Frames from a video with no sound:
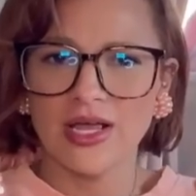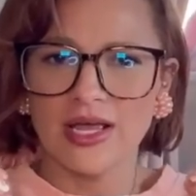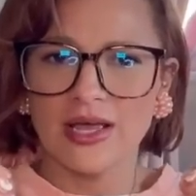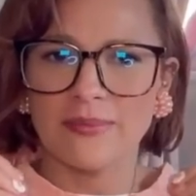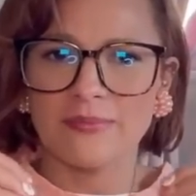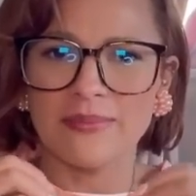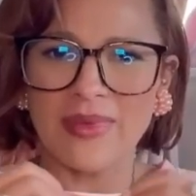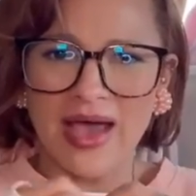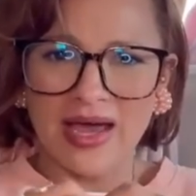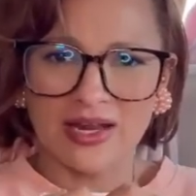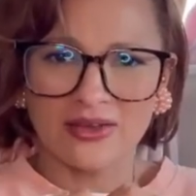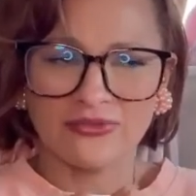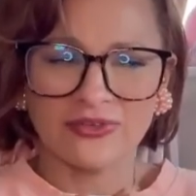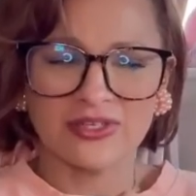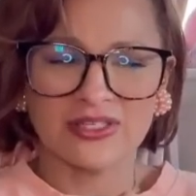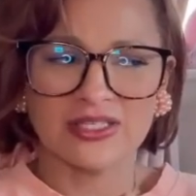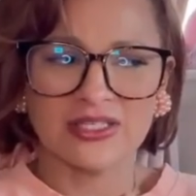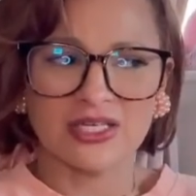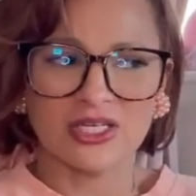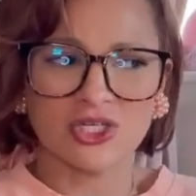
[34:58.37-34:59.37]

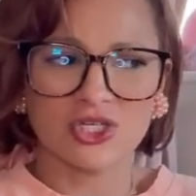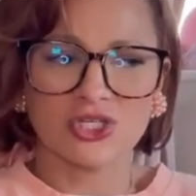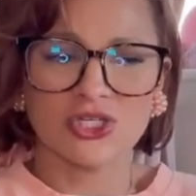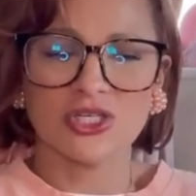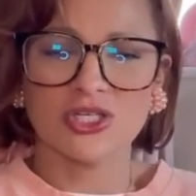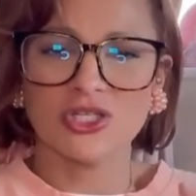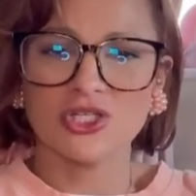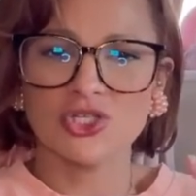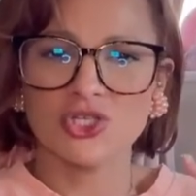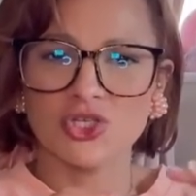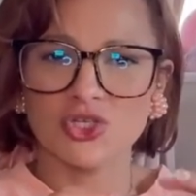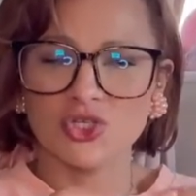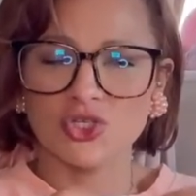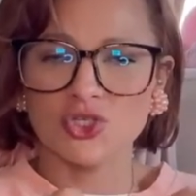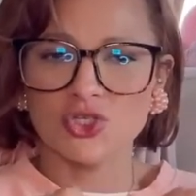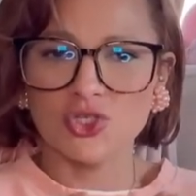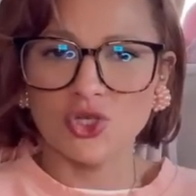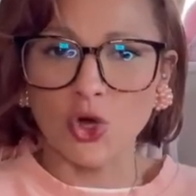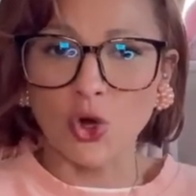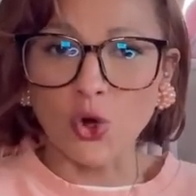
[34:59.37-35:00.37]
manifestations
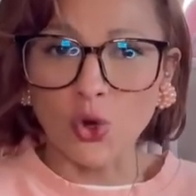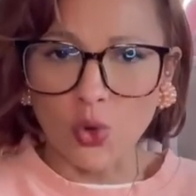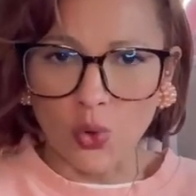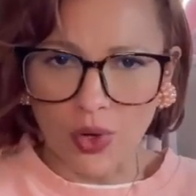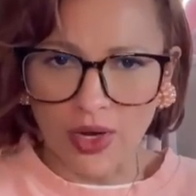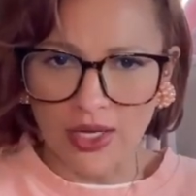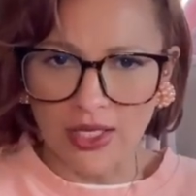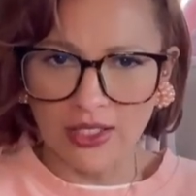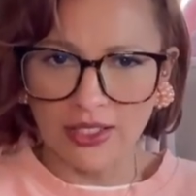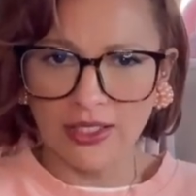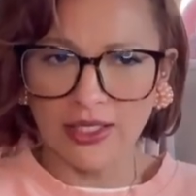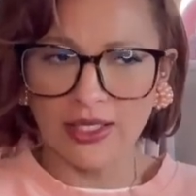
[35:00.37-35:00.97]
so quickly